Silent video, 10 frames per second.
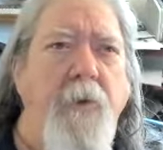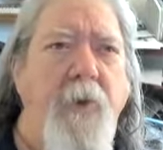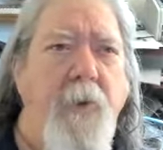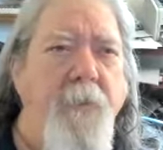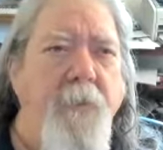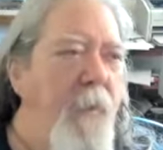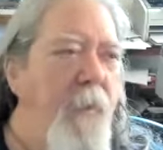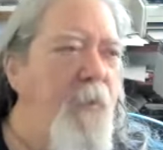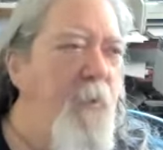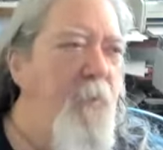
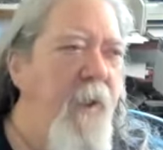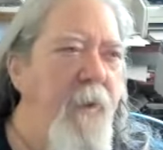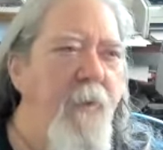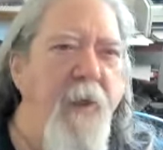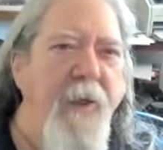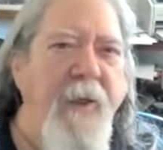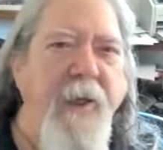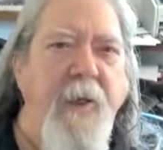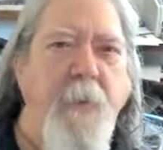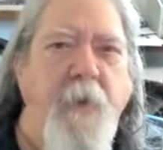Sometimes we behave like
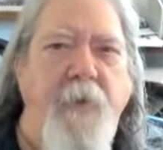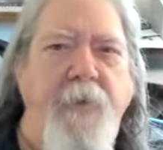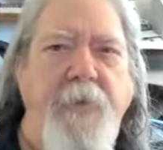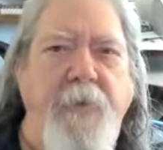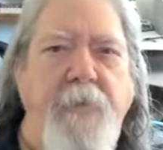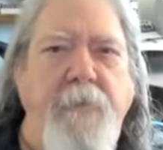animals.